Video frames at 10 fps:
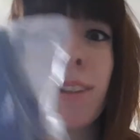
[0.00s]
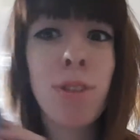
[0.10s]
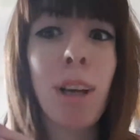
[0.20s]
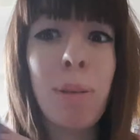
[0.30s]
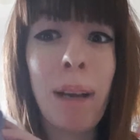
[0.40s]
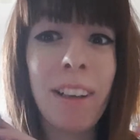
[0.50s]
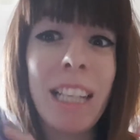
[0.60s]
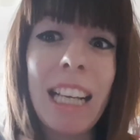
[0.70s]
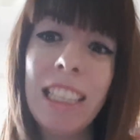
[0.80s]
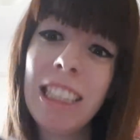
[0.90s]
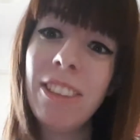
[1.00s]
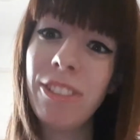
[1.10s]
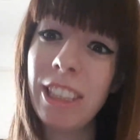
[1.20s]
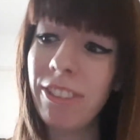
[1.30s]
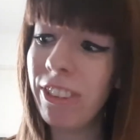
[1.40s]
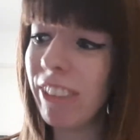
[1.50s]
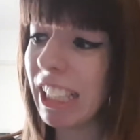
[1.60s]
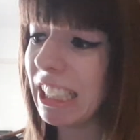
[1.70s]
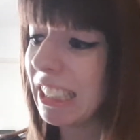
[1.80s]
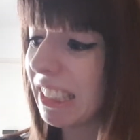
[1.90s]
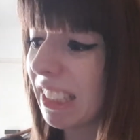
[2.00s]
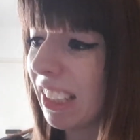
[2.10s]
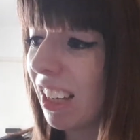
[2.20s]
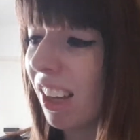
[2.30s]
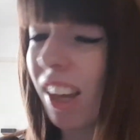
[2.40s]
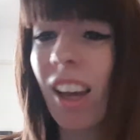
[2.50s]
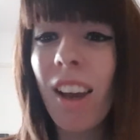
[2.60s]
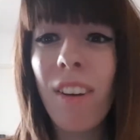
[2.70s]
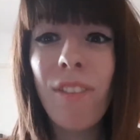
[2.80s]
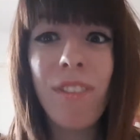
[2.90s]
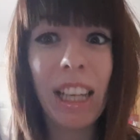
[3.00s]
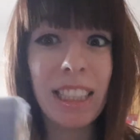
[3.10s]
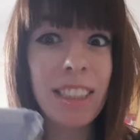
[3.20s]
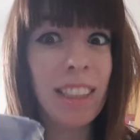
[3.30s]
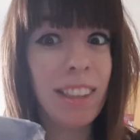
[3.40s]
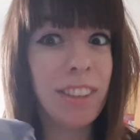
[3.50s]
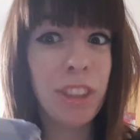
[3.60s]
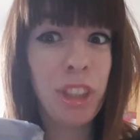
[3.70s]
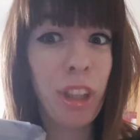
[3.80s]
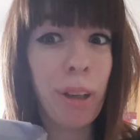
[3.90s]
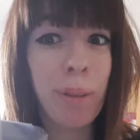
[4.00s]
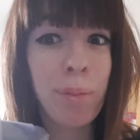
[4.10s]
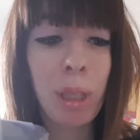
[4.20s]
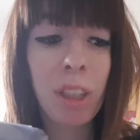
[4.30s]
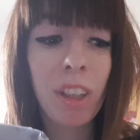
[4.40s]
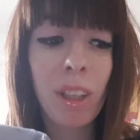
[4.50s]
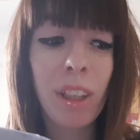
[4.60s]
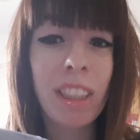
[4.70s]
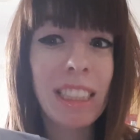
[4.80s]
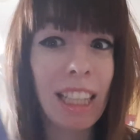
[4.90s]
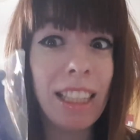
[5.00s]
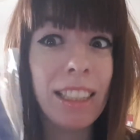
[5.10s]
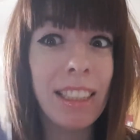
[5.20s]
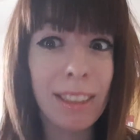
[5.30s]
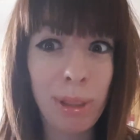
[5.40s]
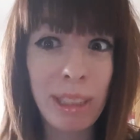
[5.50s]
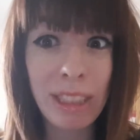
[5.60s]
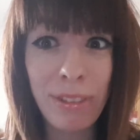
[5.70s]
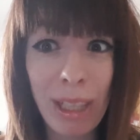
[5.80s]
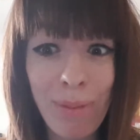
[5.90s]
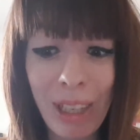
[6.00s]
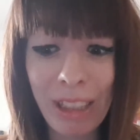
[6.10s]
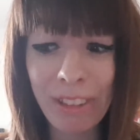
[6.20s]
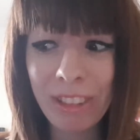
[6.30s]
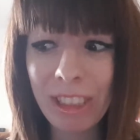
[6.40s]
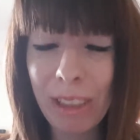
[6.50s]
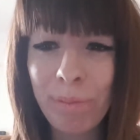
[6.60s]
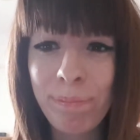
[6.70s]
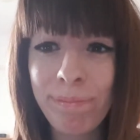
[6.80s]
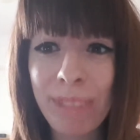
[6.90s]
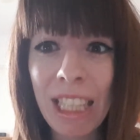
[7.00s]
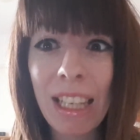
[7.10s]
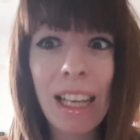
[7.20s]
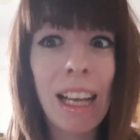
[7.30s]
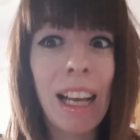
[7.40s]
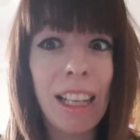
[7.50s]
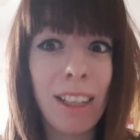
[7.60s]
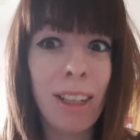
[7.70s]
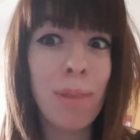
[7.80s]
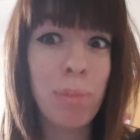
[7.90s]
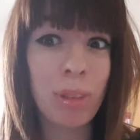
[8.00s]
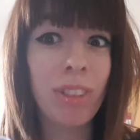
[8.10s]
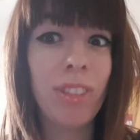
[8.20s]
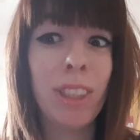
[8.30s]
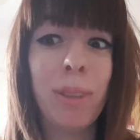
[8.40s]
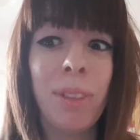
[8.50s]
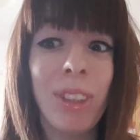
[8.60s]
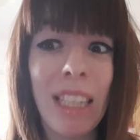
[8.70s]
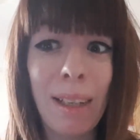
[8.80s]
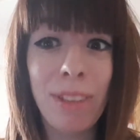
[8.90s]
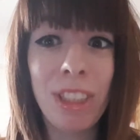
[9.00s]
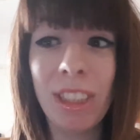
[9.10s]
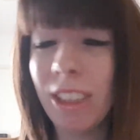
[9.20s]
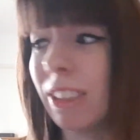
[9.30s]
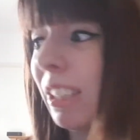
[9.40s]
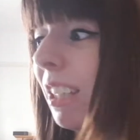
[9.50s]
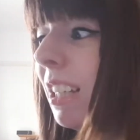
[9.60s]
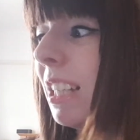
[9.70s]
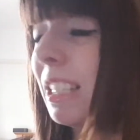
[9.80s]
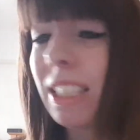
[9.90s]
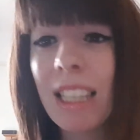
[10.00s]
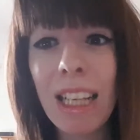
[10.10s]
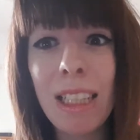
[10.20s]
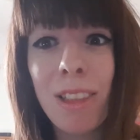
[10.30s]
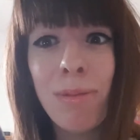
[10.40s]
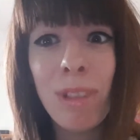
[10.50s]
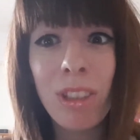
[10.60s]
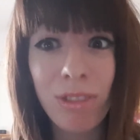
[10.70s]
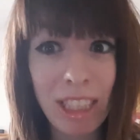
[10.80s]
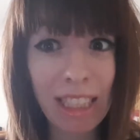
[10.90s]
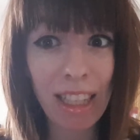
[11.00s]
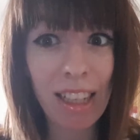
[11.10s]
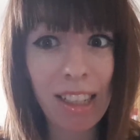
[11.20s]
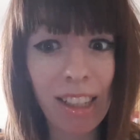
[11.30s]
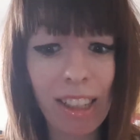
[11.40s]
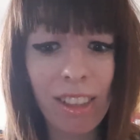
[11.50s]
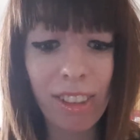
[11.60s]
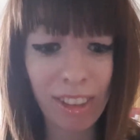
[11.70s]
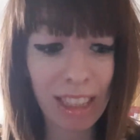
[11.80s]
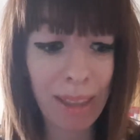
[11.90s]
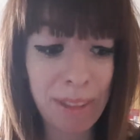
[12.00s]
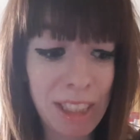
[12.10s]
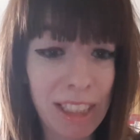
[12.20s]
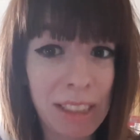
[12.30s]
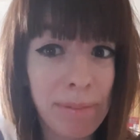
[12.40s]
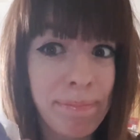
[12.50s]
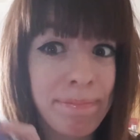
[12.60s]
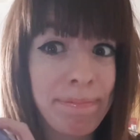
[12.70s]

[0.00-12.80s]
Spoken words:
£12.83 for these. They're still in the shop, selling at £25. And I bought them on Amazon. Same retailer on Amazon.